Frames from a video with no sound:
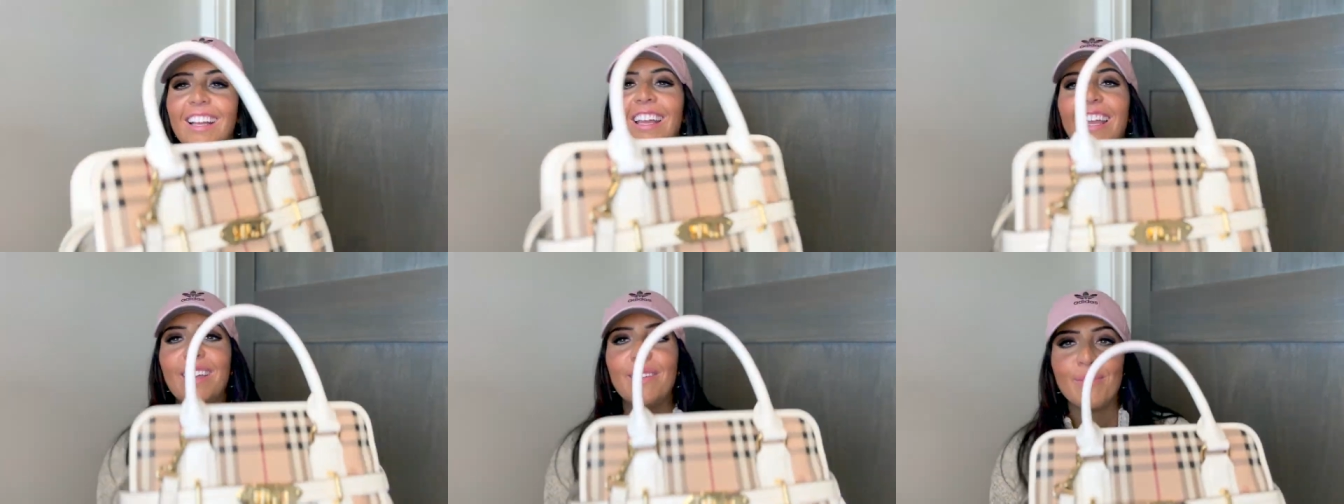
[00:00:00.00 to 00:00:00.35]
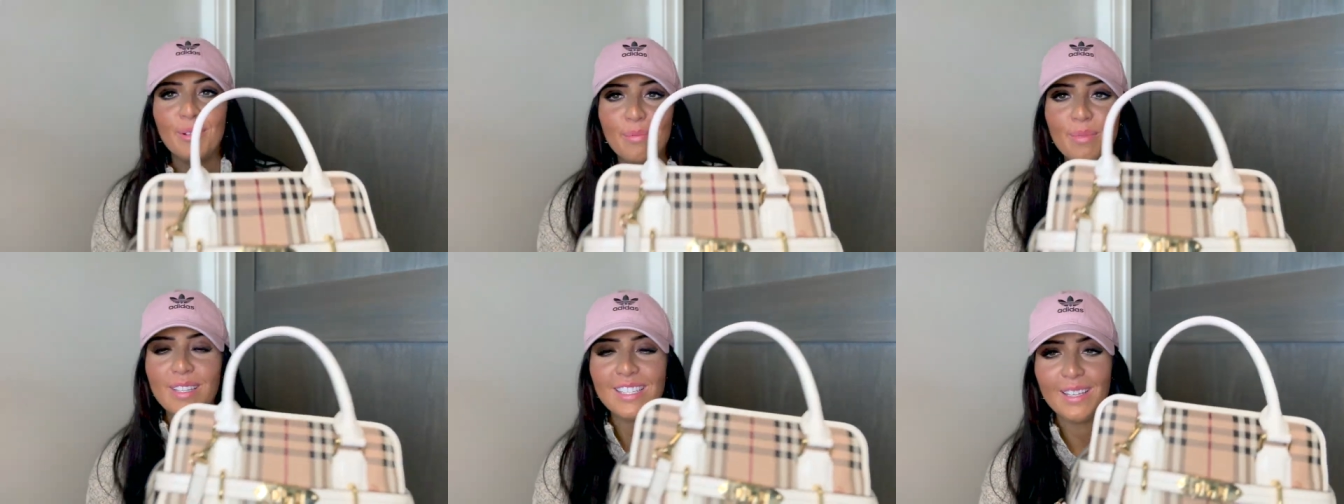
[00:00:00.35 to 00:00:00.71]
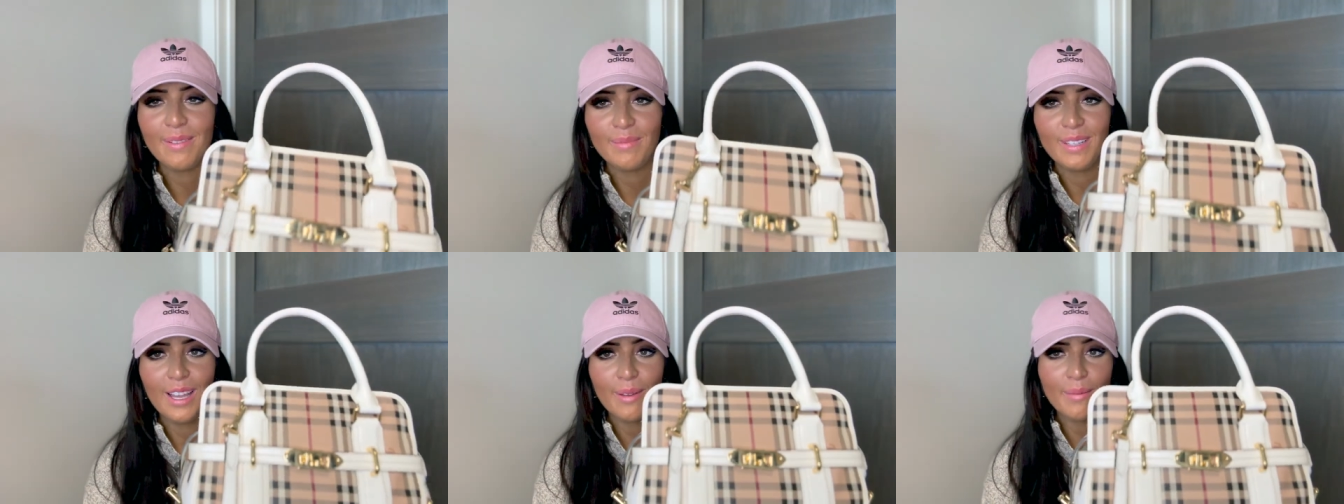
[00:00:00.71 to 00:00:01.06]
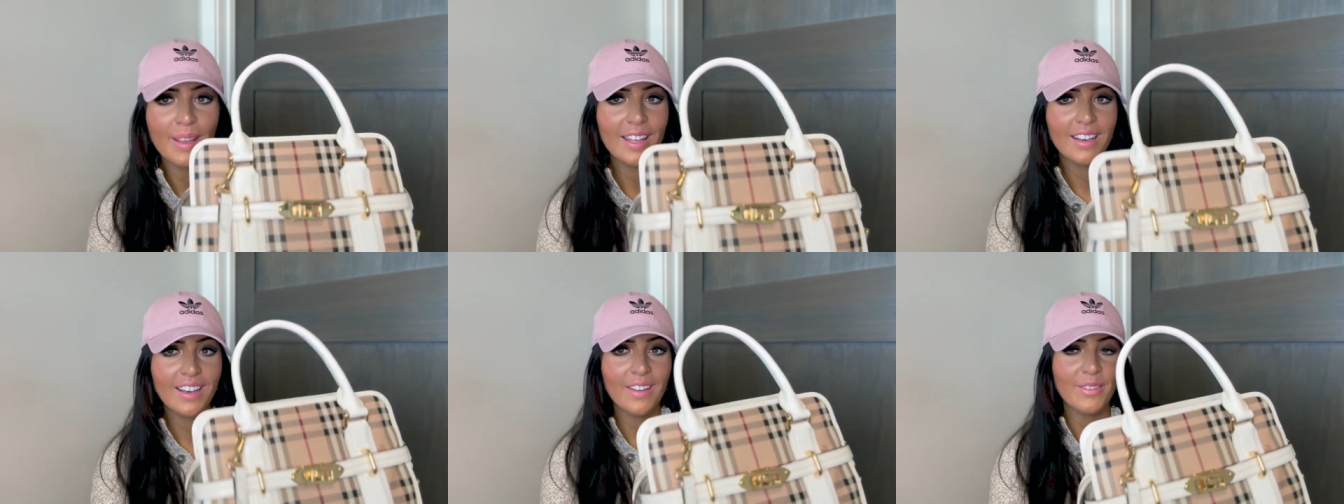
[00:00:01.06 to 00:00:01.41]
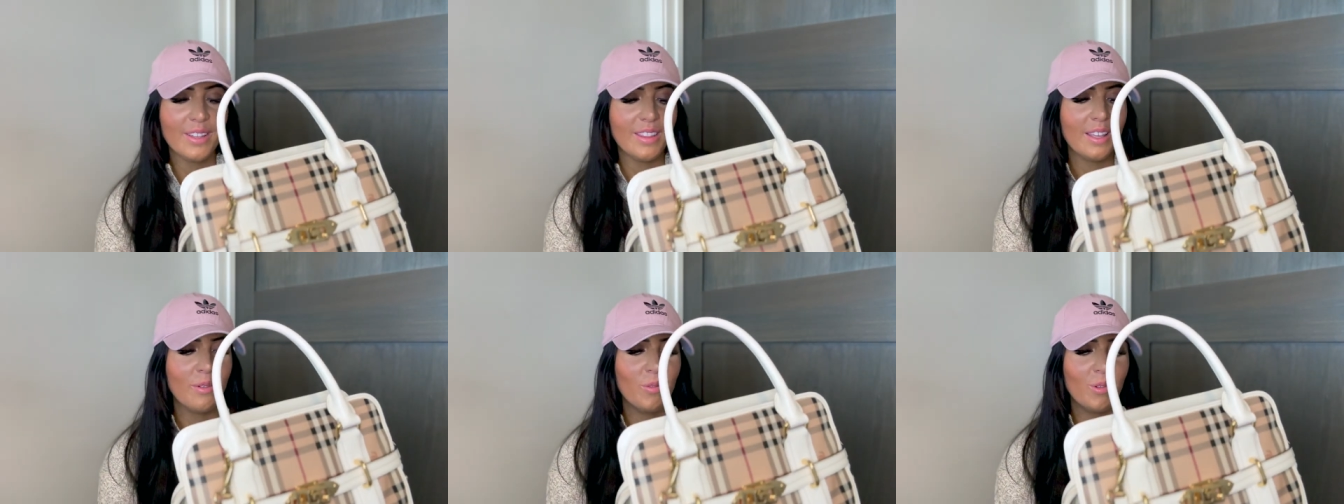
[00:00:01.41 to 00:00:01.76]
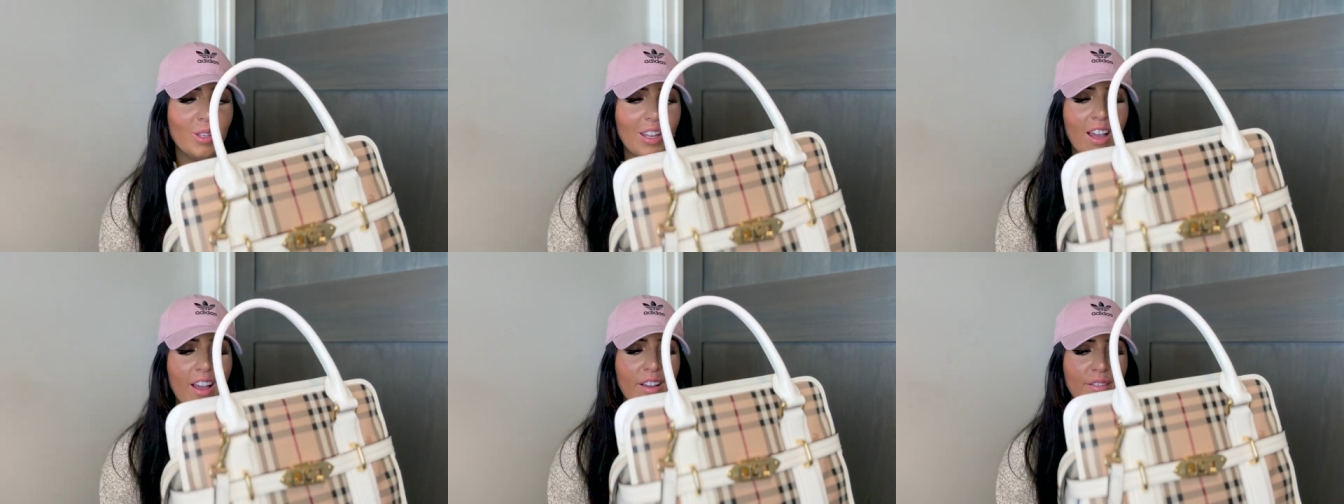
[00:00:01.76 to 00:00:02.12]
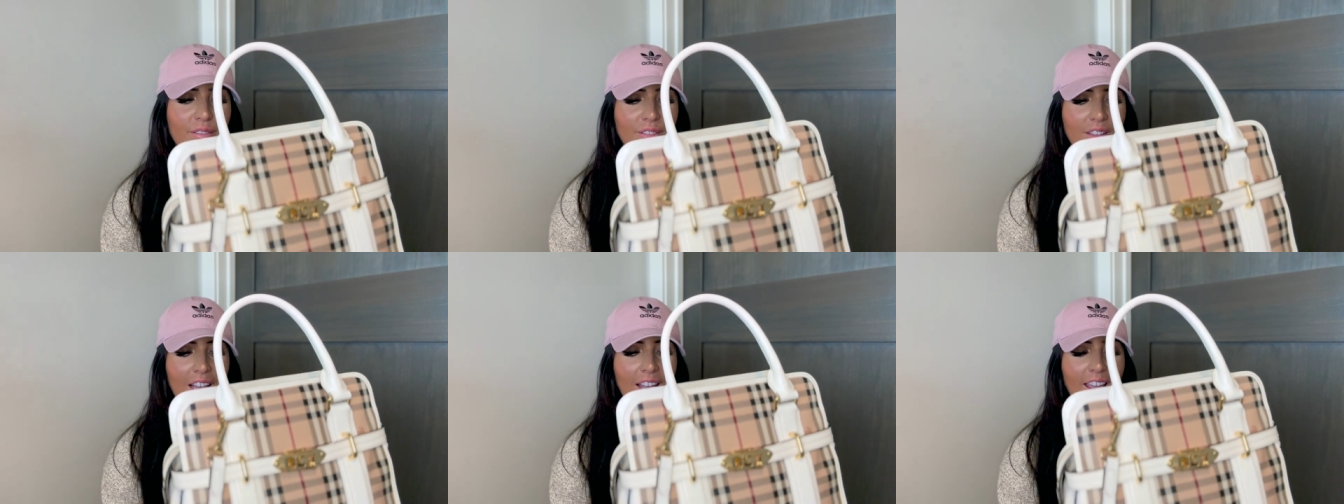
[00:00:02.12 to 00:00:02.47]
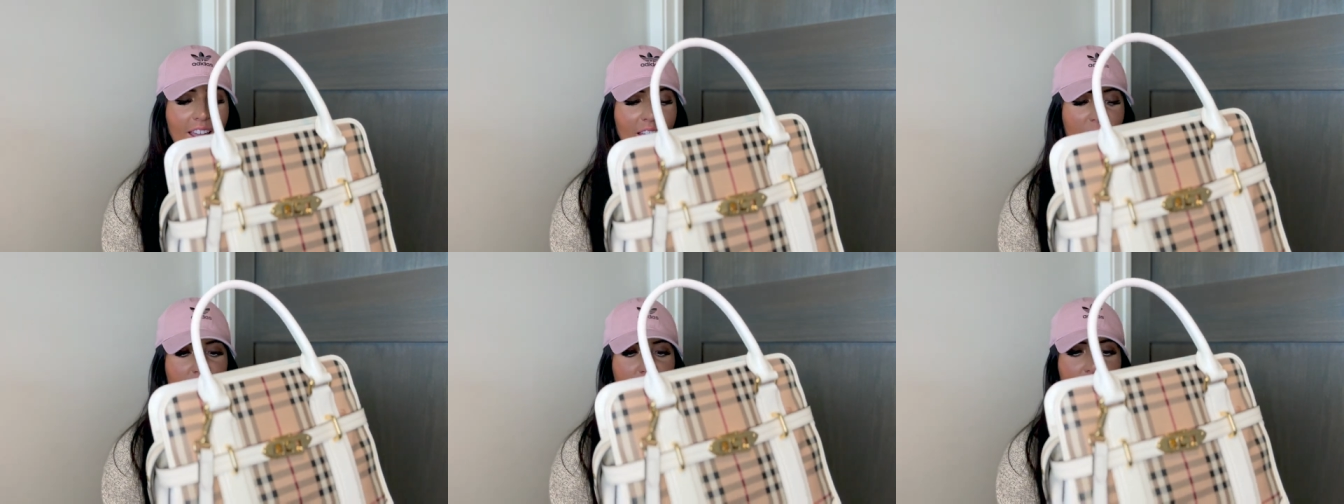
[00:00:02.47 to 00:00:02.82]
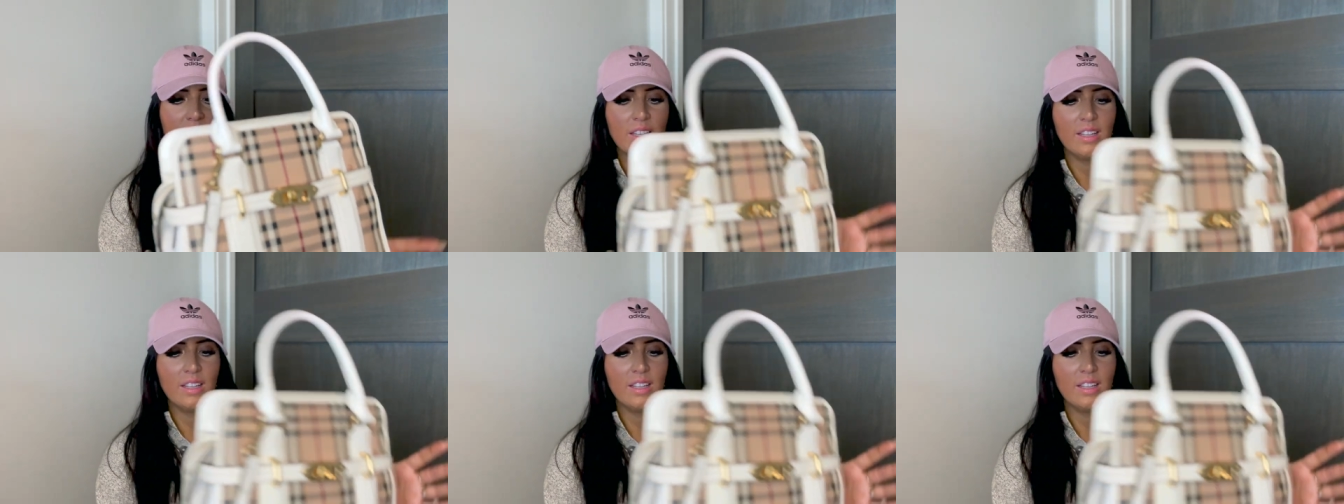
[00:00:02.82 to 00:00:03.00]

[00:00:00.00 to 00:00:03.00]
it will be zipped up and everything will not fly out.